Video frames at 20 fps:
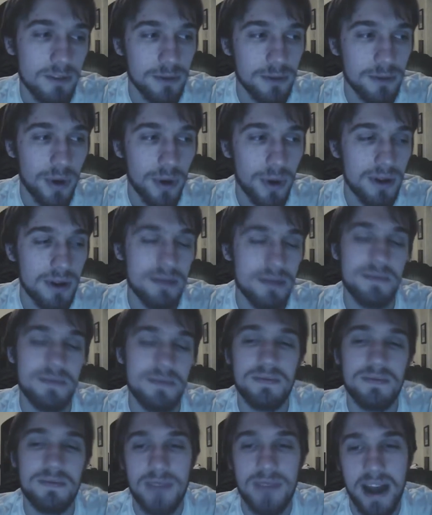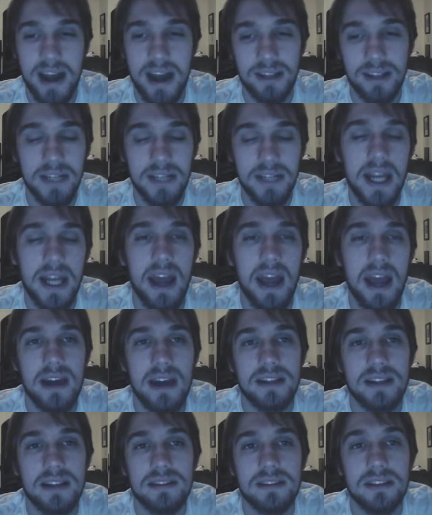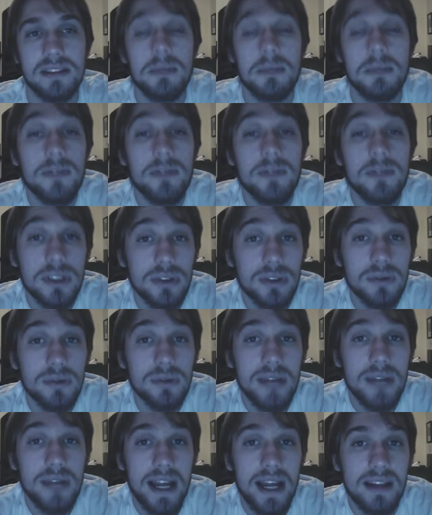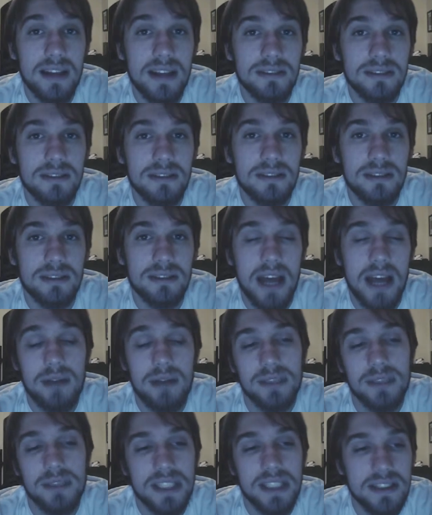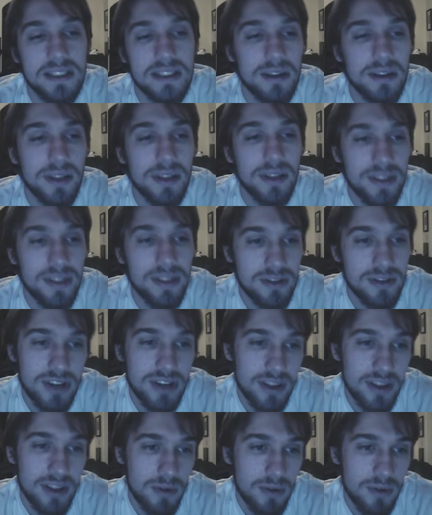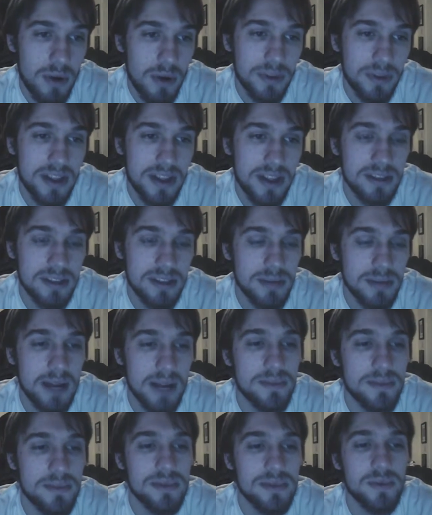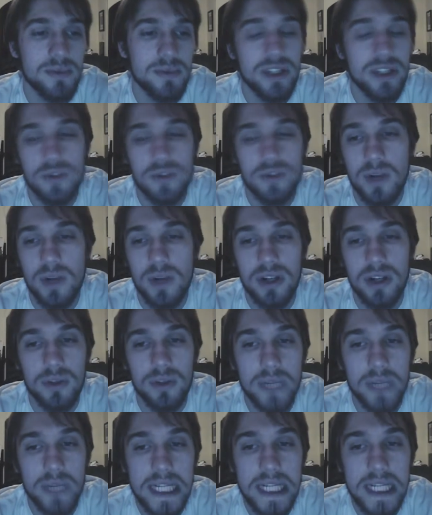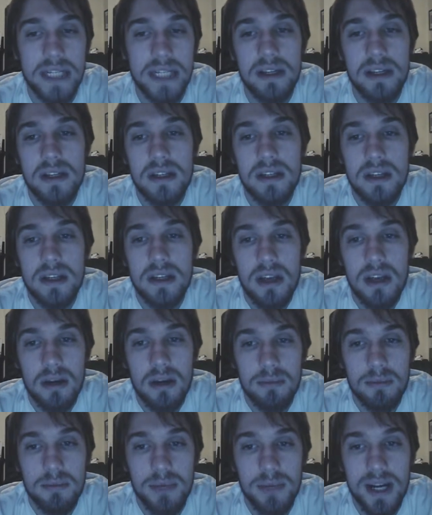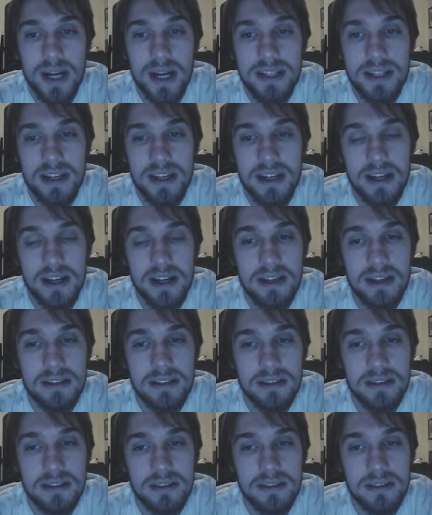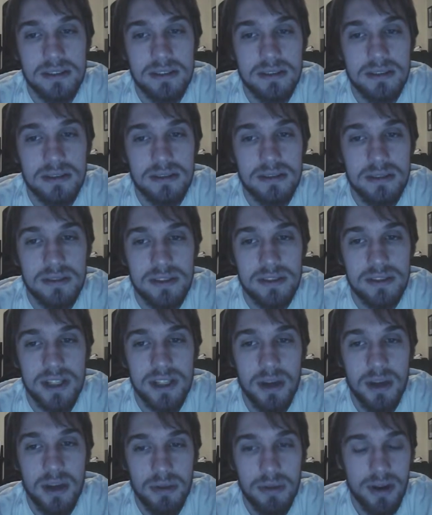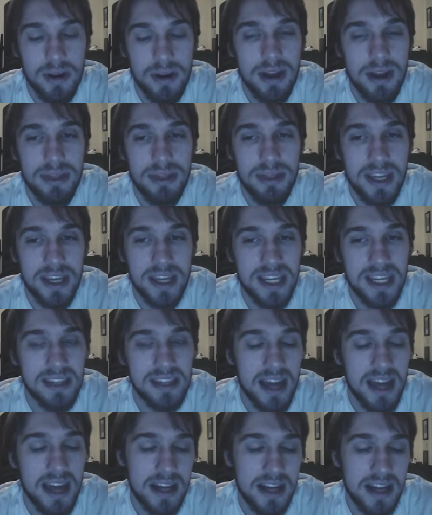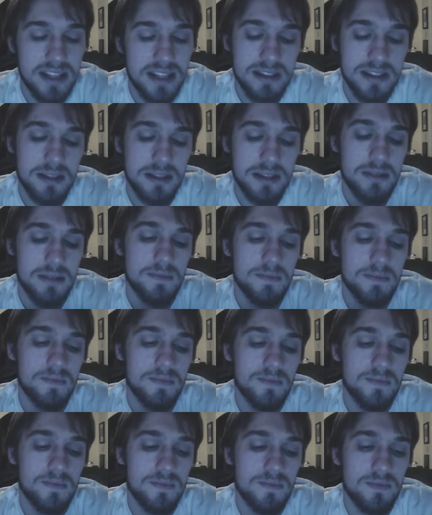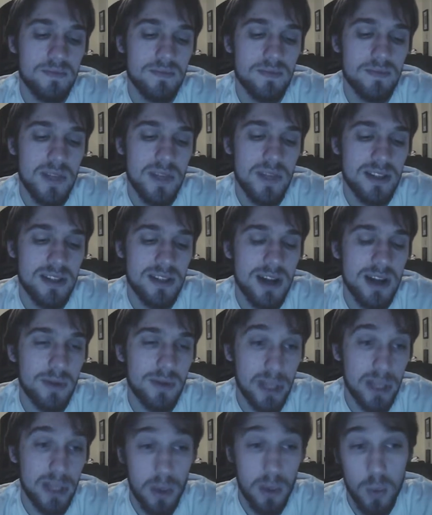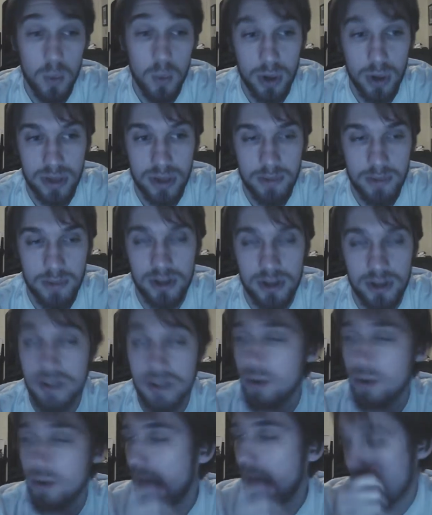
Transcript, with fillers: for the hell of it. And some do, and I don't really necessarily think there's anything wrong with that. Sometimes we just want a good read. But uh, you know, they're not thinking that it's it's not really a worthy pursuit